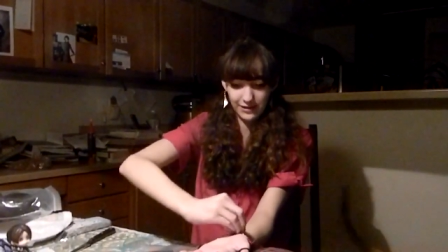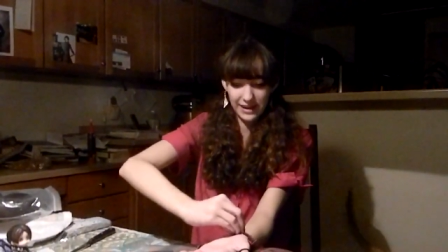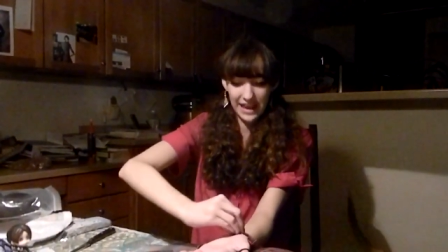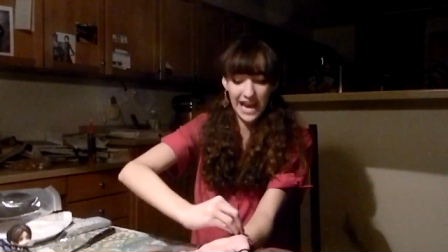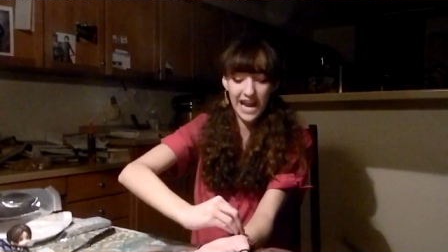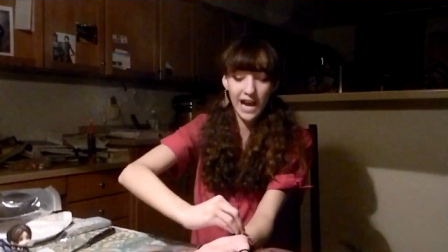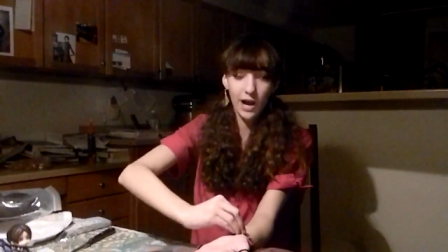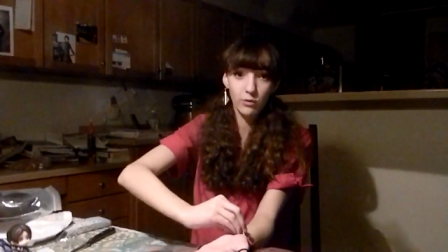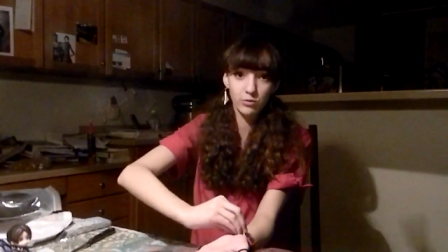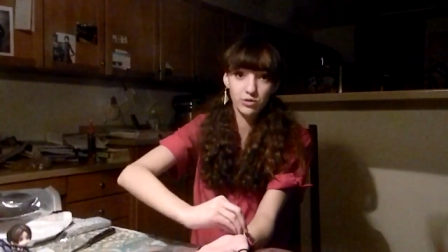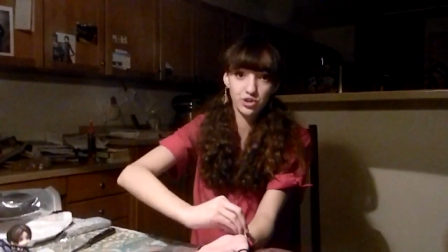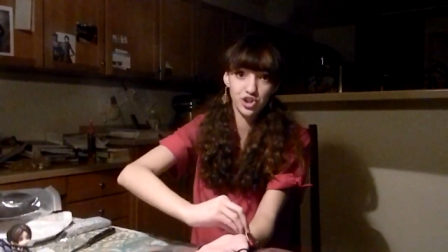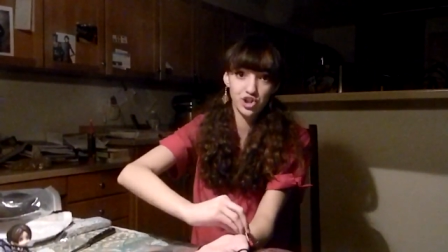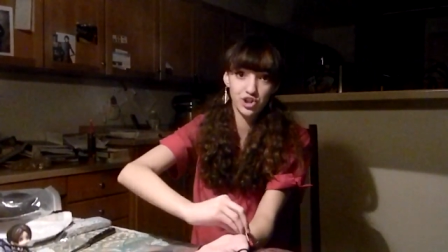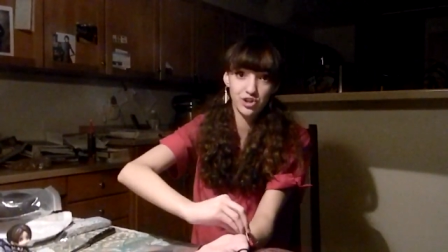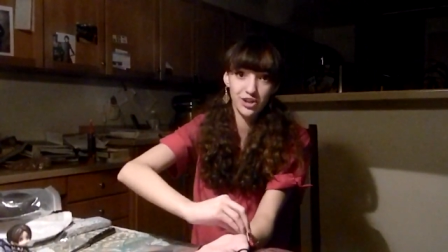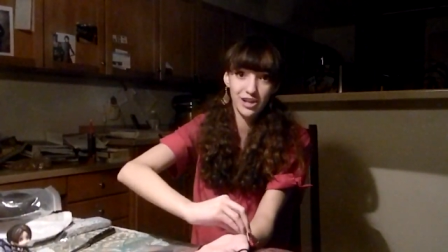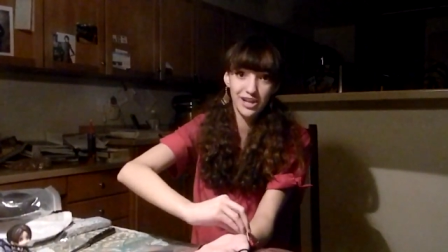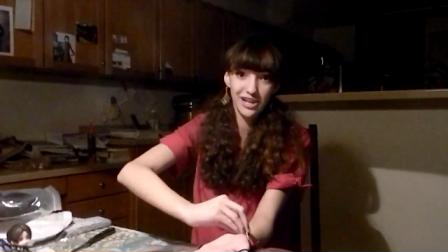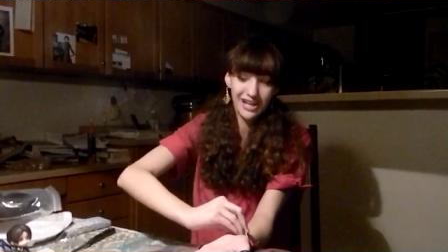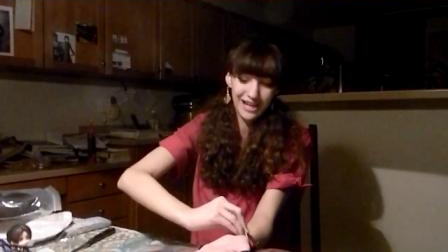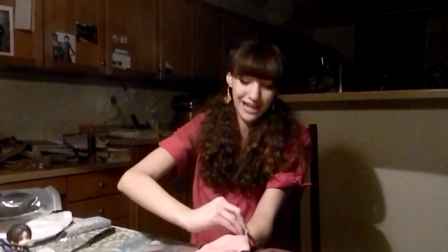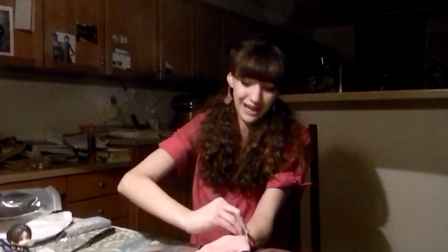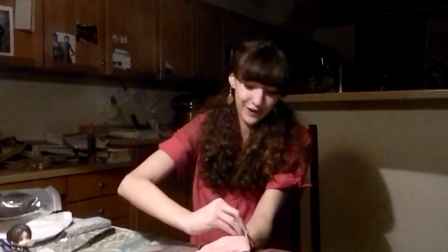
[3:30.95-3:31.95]
couch.
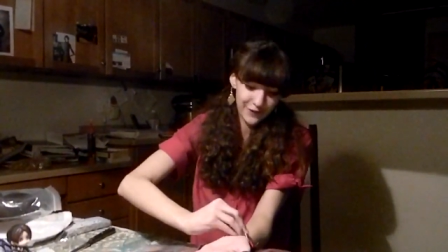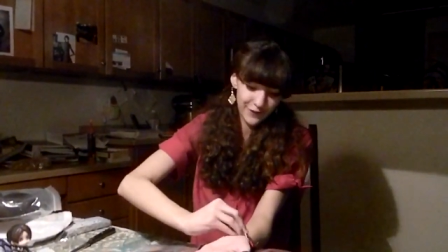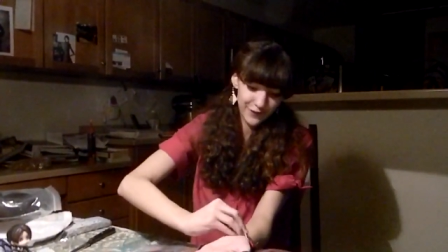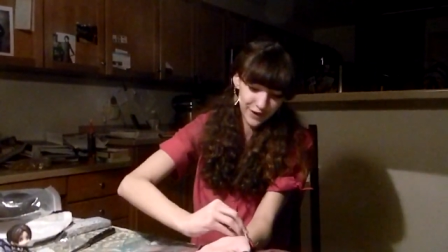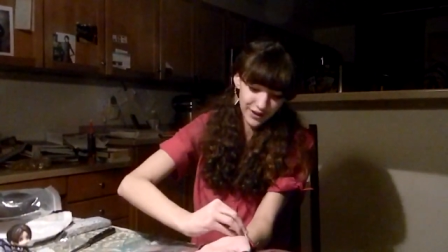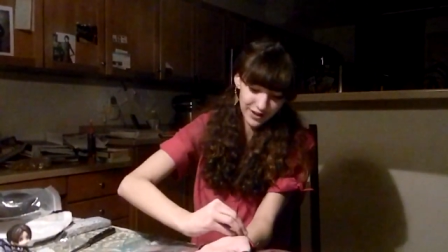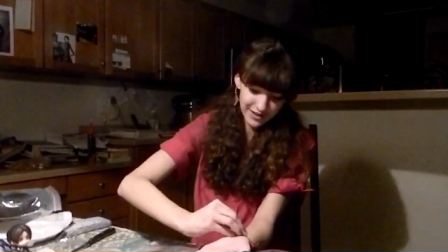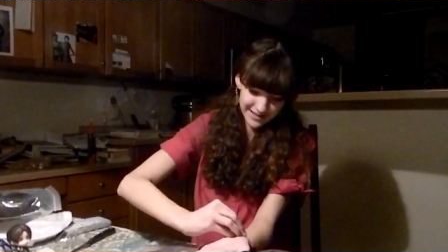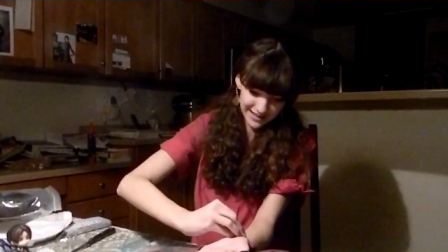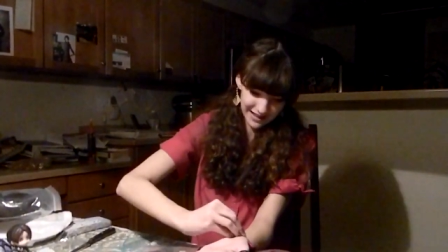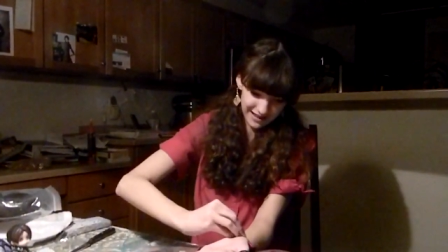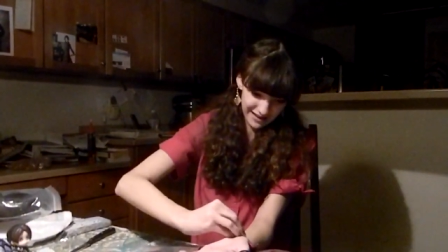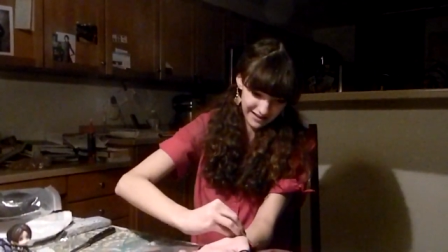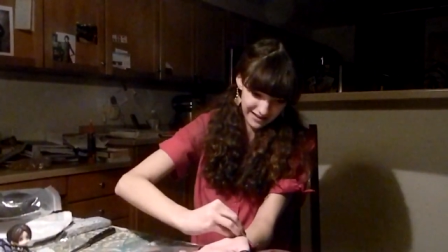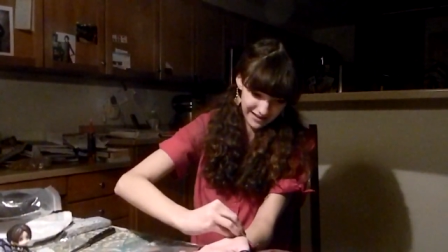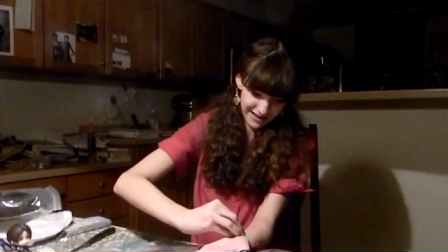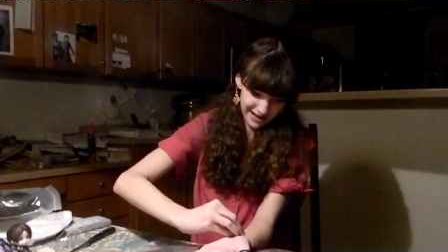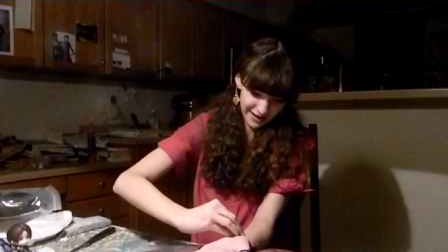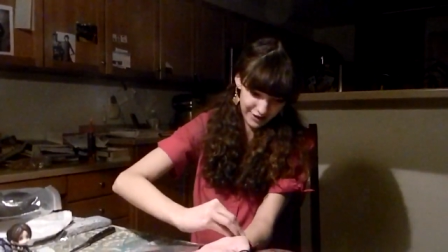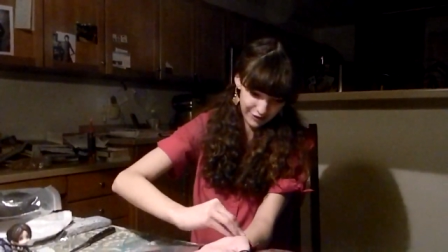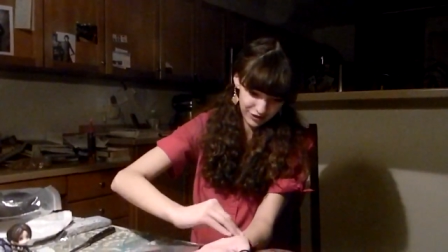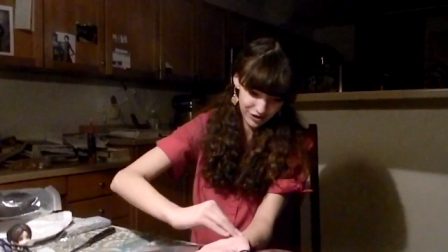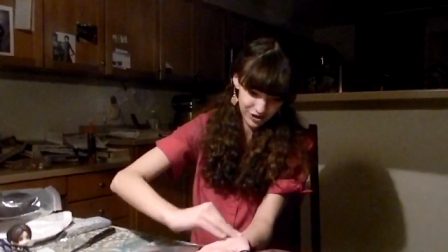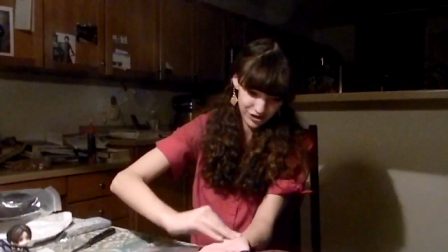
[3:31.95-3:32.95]
It feels like a
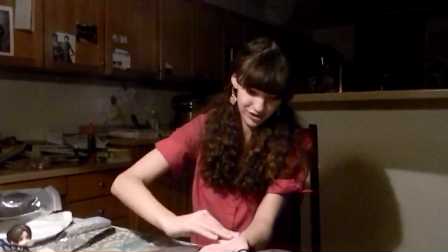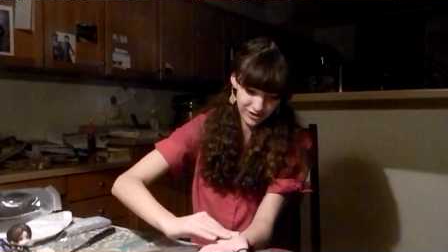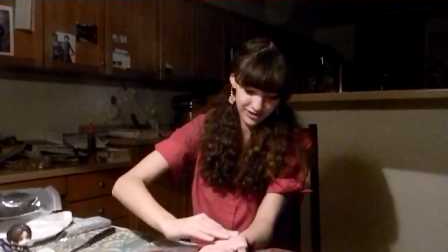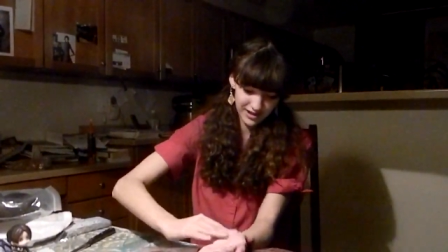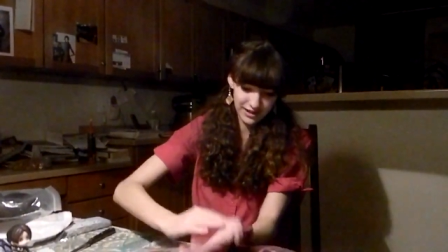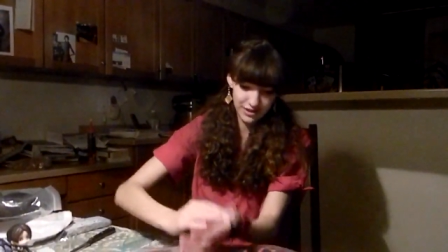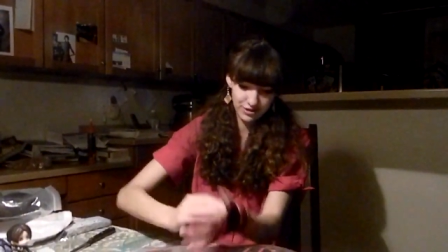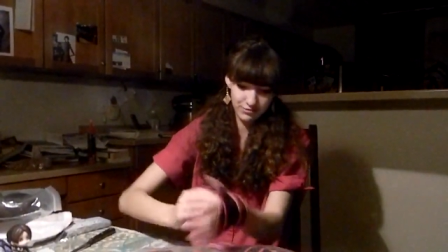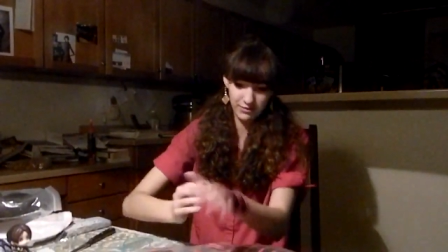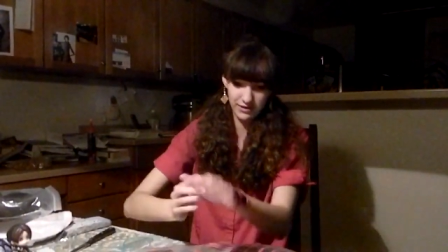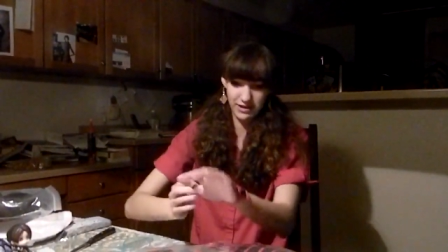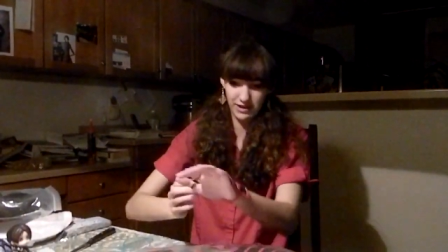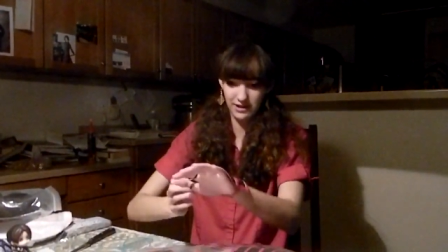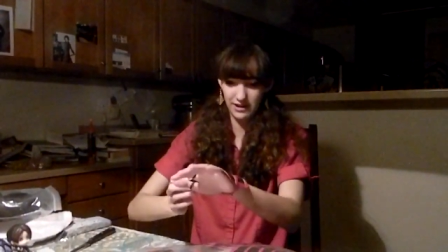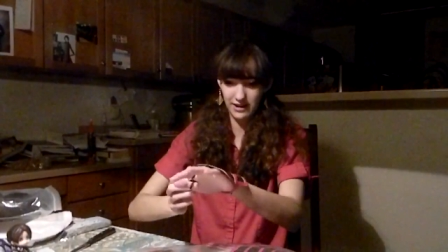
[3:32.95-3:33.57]
couch, so that's pretty